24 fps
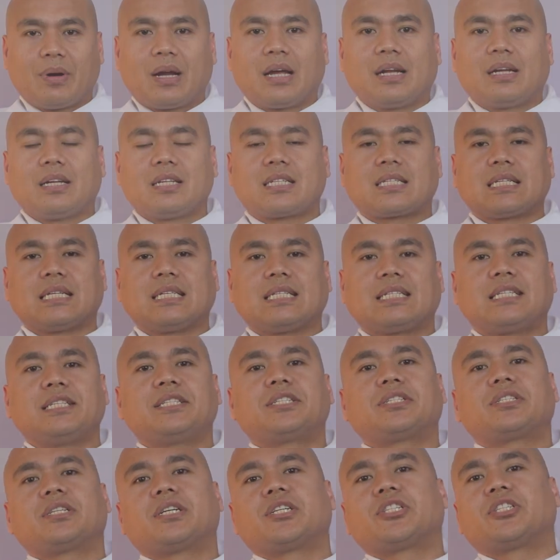brothers and
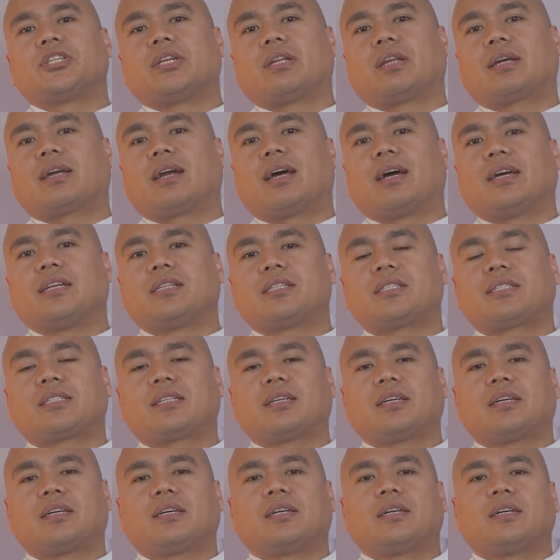sisters in
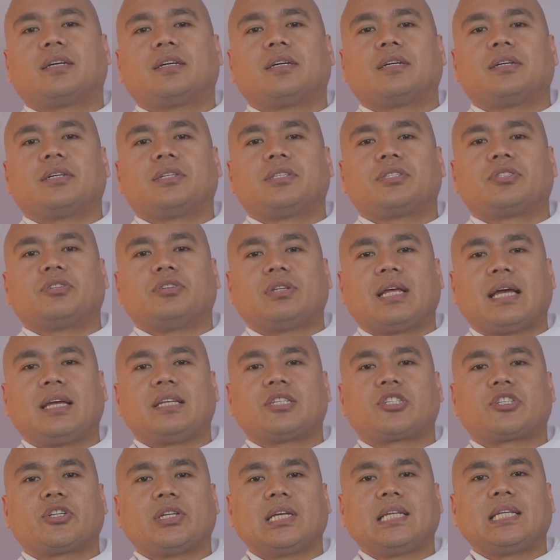Christ,
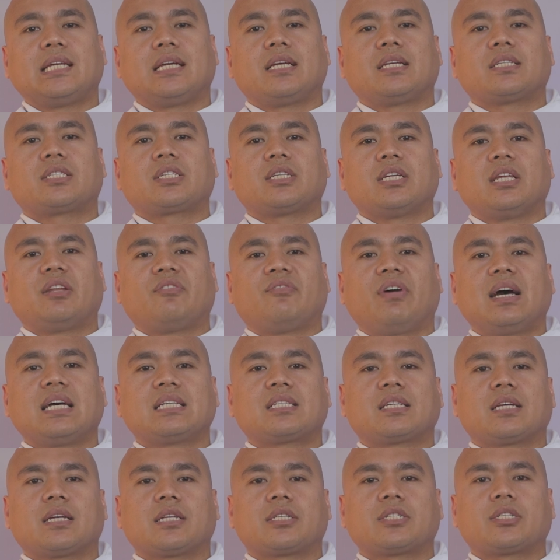today's readings
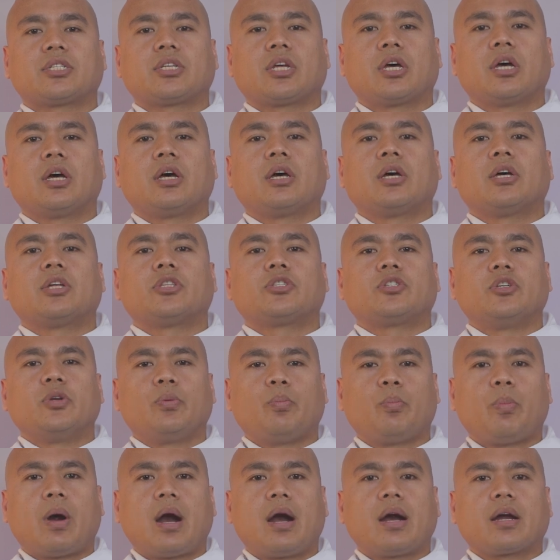advise us to
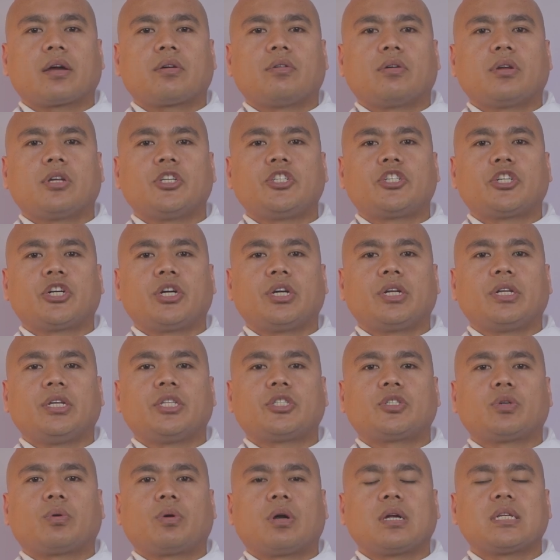embark on a journey
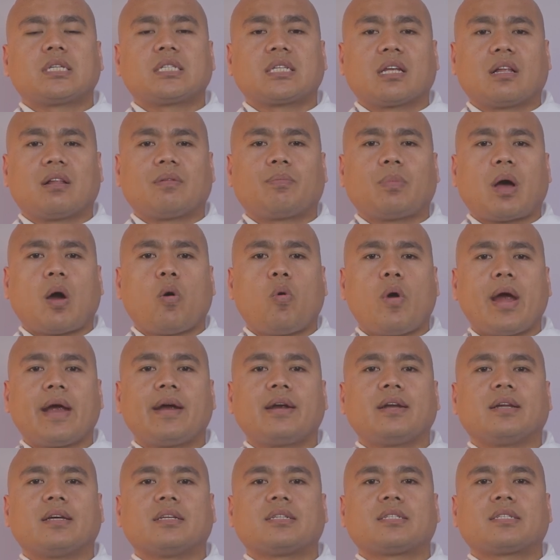towards
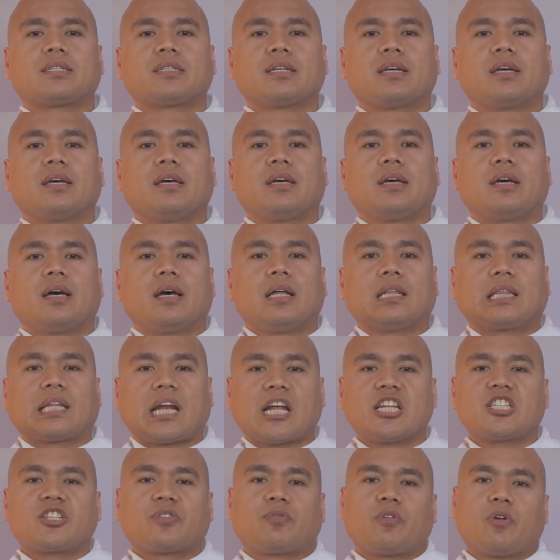self-awareness and
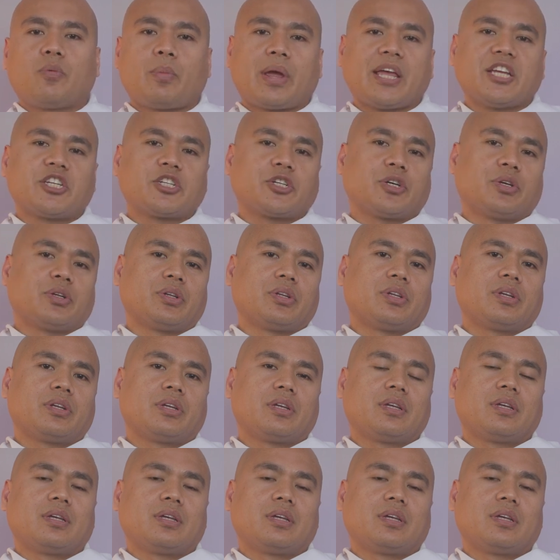transformation.